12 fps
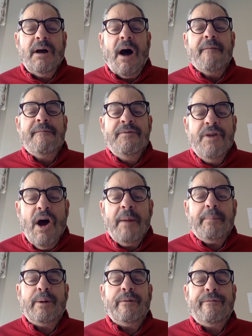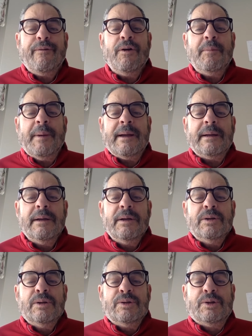of not performing
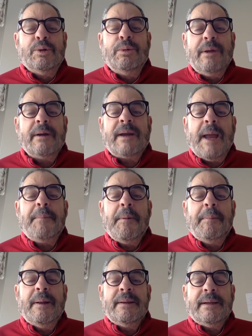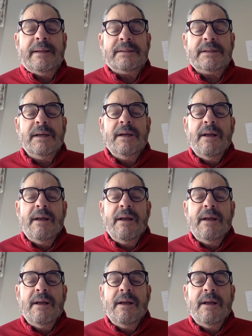to their capabilities.